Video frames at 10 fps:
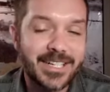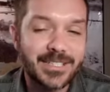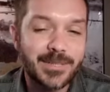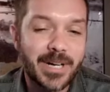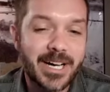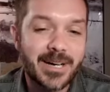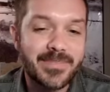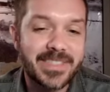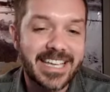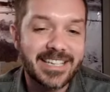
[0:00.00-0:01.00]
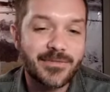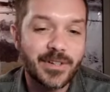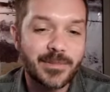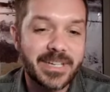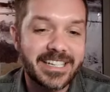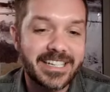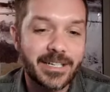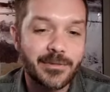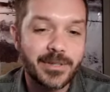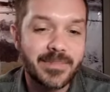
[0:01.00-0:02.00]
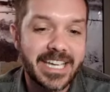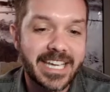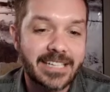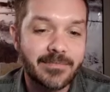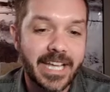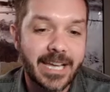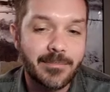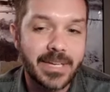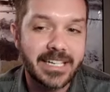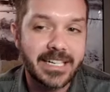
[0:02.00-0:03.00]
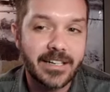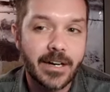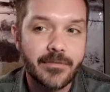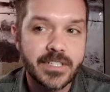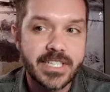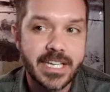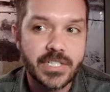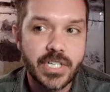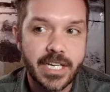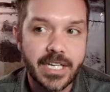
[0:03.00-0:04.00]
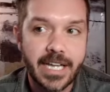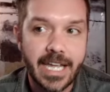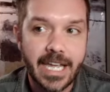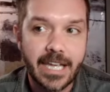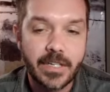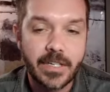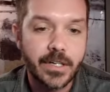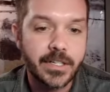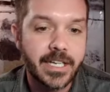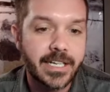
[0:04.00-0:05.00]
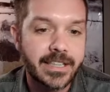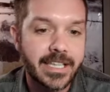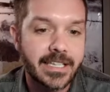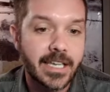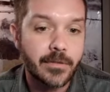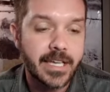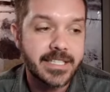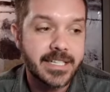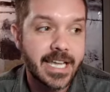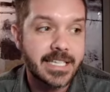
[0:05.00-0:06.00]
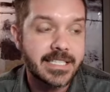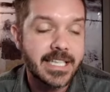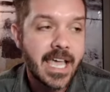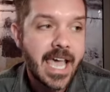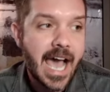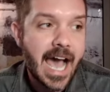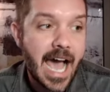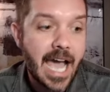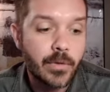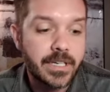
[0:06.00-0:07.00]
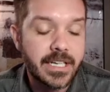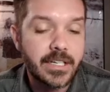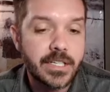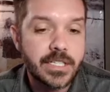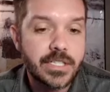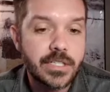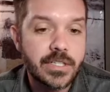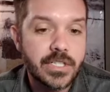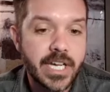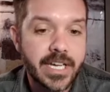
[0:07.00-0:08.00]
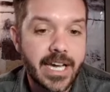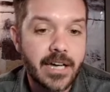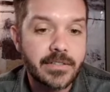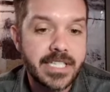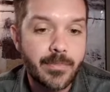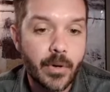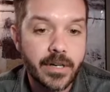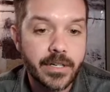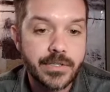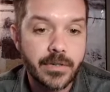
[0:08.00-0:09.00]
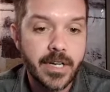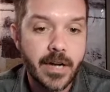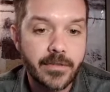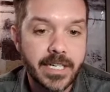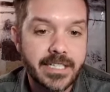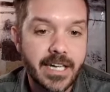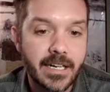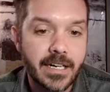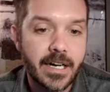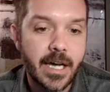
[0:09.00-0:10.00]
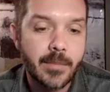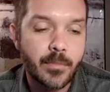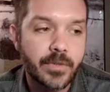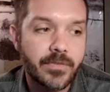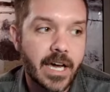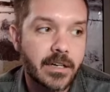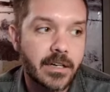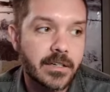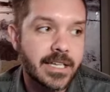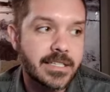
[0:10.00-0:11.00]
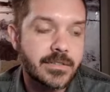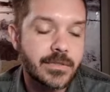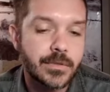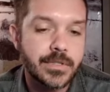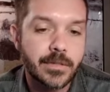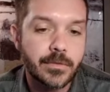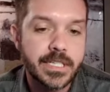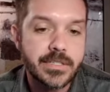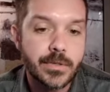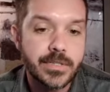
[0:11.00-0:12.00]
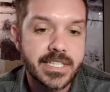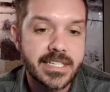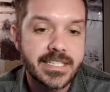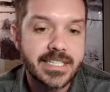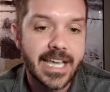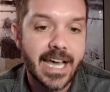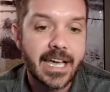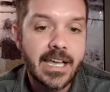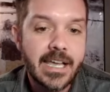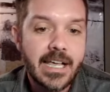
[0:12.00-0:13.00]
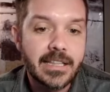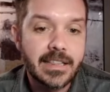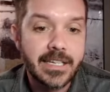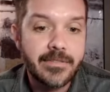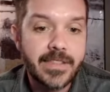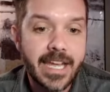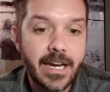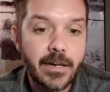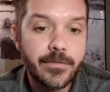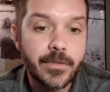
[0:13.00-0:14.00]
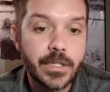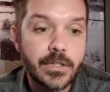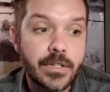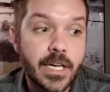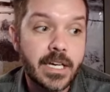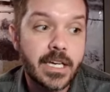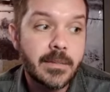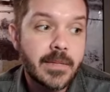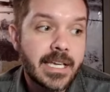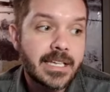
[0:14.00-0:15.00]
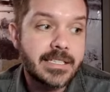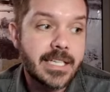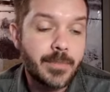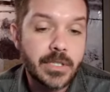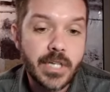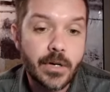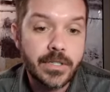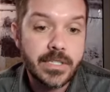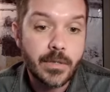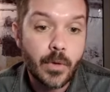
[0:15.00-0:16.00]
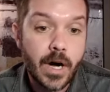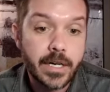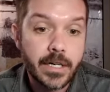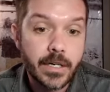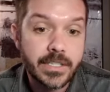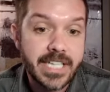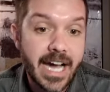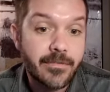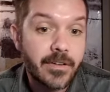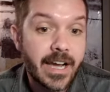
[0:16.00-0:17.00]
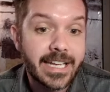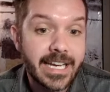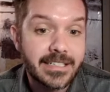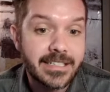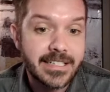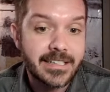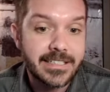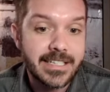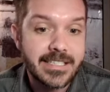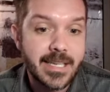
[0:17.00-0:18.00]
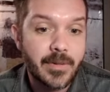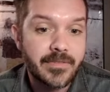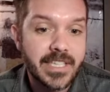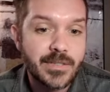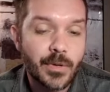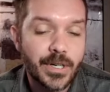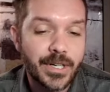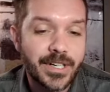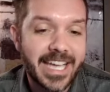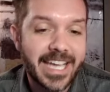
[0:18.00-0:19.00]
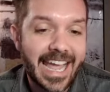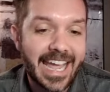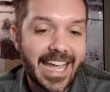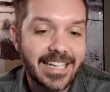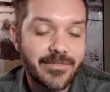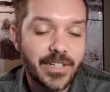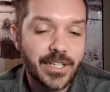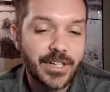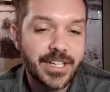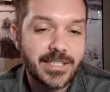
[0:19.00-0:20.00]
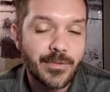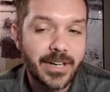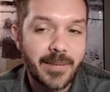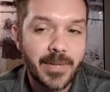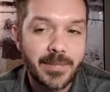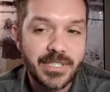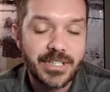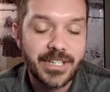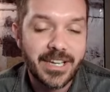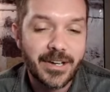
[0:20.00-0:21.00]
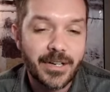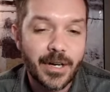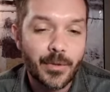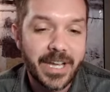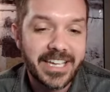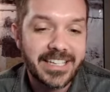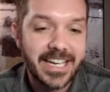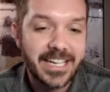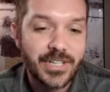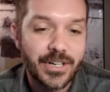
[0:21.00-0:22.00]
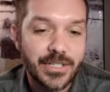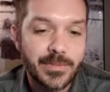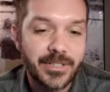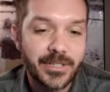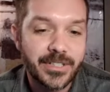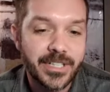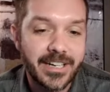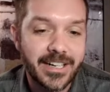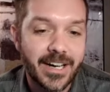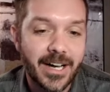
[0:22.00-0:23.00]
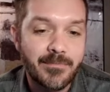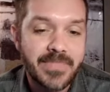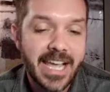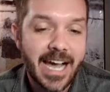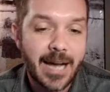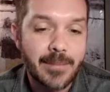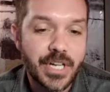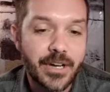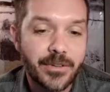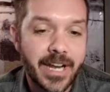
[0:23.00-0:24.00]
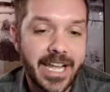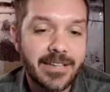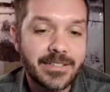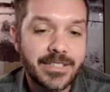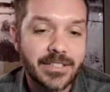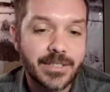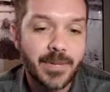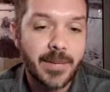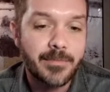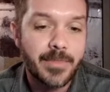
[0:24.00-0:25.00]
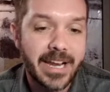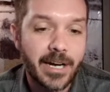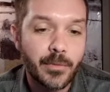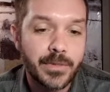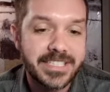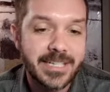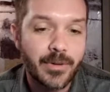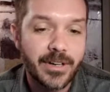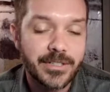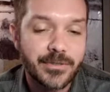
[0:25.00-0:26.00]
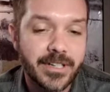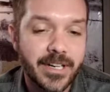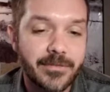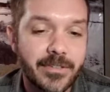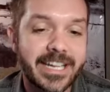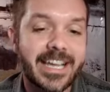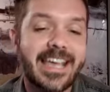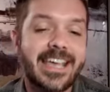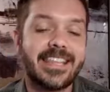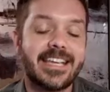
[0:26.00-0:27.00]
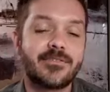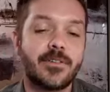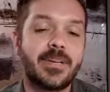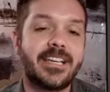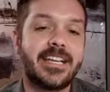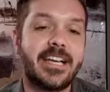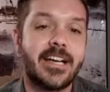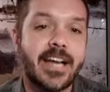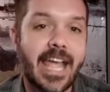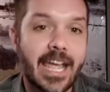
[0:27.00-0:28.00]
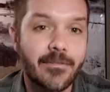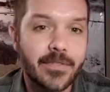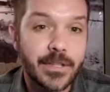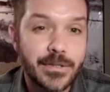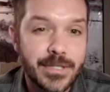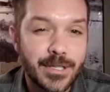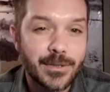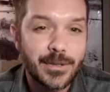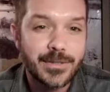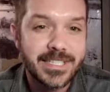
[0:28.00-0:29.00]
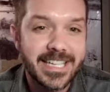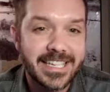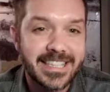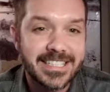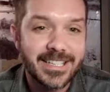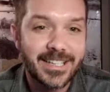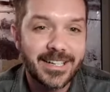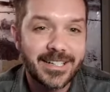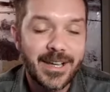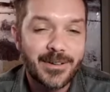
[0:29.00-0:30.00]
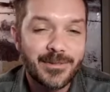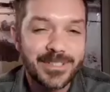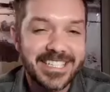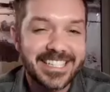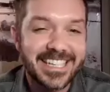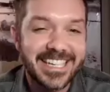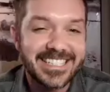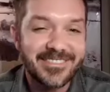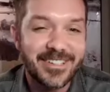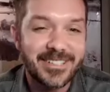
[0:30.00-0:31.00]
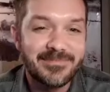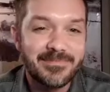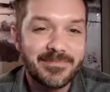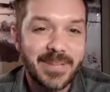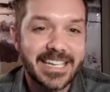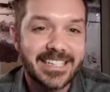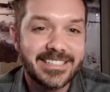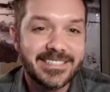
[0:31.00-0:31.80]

Dr. Bob, thanks for being here with me and, and being in conversation. If you heard anything that resonates, I would encourage you to check out deepwatersrecovery.com. We've got all kinds of tools and resources that live there for you to dip your toe into the water or dive right into to some of this work. And if you're curious what I'm up to, you can go to awaken-entrepreneur.com. I'm Jon Ray, Dr. Bob Beare with Deep Waters Recovery. Thanks for being here. And for those of you who stayed this long, we'll see you in the next one. Bye.